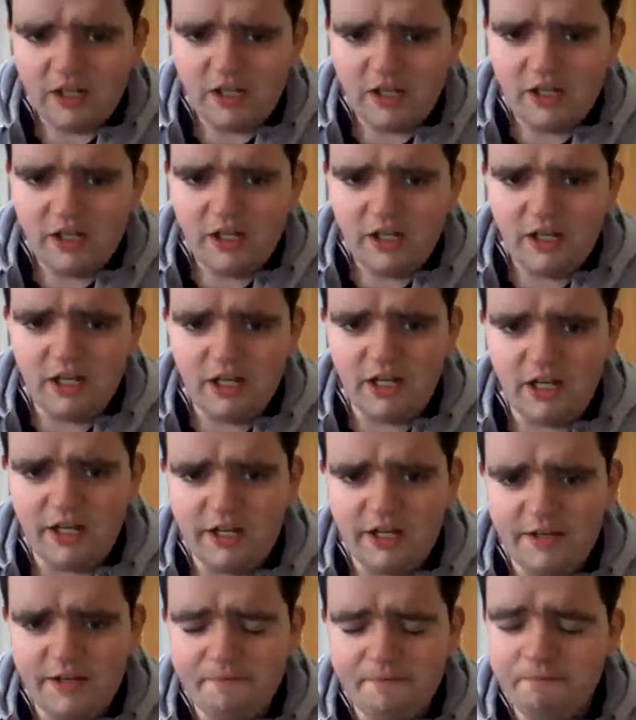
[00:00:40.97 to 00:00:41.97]

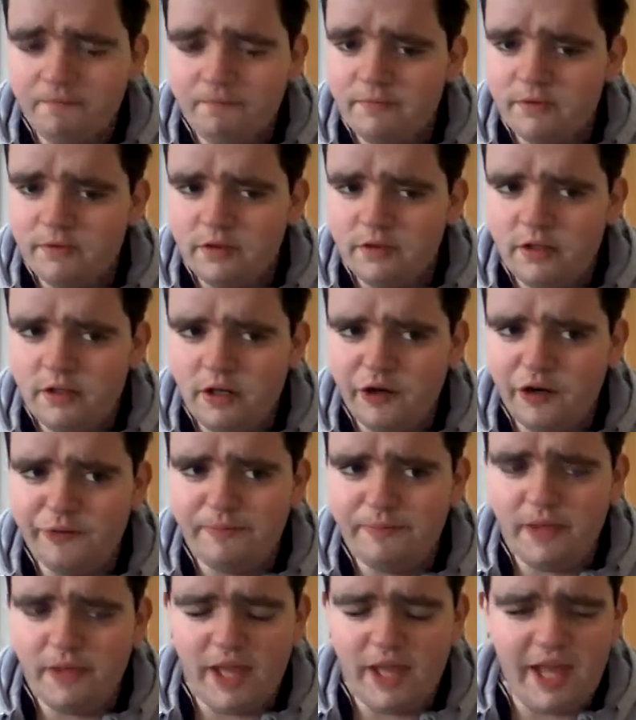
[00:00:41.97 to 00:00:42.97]
Hope you
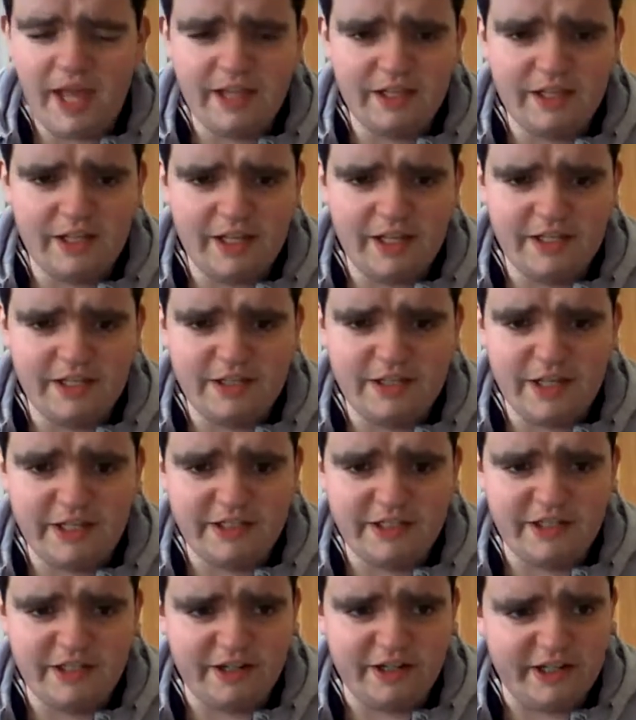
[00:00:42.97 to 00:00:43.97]
had a nice Easter
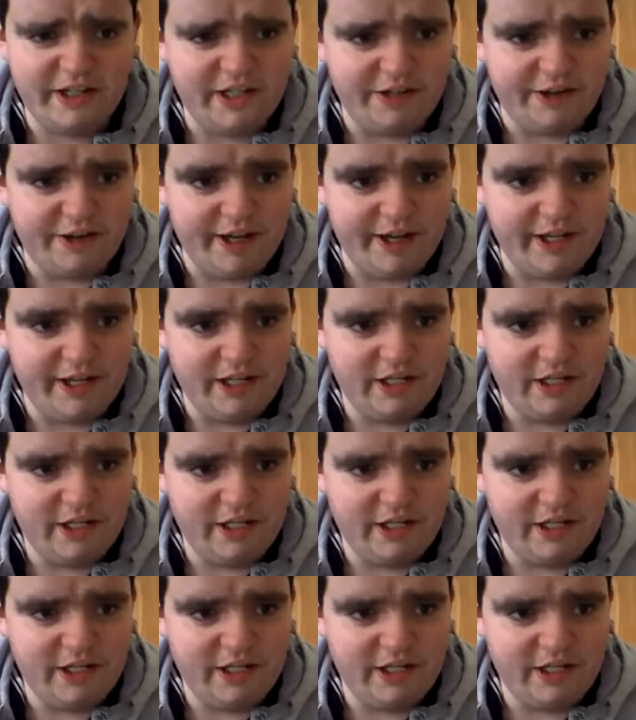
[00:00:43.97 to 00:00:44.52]
anyway.